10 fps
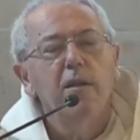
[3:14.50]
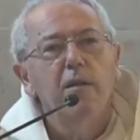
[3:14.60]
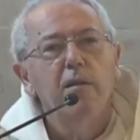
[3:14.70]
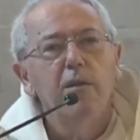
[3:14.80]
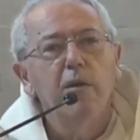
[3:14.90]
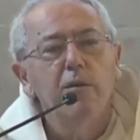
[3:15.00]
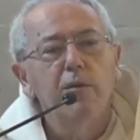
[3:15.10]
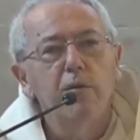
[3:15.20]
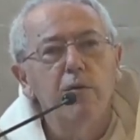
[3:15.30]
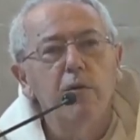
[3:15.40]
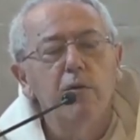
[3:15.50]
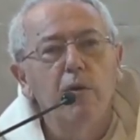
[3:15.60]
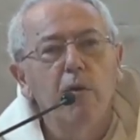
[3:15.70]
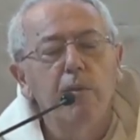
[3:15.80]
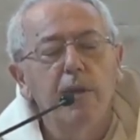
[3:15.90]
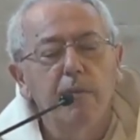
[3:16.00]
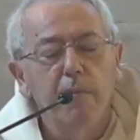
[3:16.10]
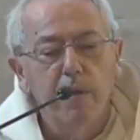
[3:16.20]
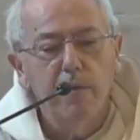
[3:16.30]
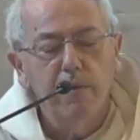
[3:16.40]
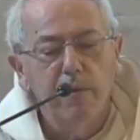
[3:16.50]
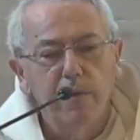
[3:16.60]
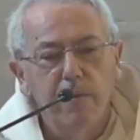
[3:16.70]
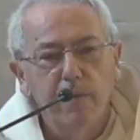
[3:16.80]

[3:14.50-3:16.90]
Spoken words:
those who knew Dominic most